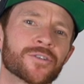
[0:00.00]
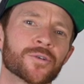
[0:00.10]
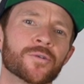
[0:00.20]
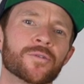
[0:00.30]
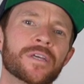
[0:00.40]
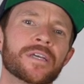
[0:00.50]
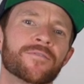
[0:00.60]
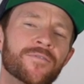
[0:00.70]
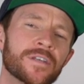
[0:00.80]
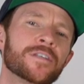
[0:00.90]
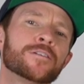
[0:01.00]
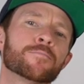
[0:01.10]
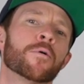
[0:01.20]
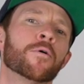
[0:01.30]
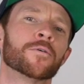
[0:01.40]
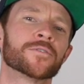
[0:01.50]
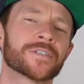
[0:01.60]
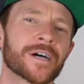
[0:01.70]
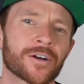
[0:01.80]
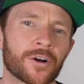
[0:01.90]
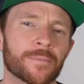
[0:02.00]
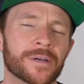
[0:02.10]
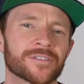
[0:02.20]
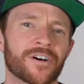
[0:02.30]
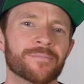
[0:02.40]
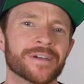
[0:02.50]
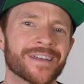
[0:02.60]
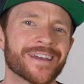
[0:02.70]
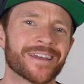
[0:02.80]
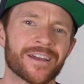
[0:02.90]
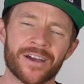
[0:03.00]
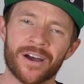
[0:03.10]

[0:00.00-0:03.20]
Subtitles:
to the vintage porn star comments I've been getting,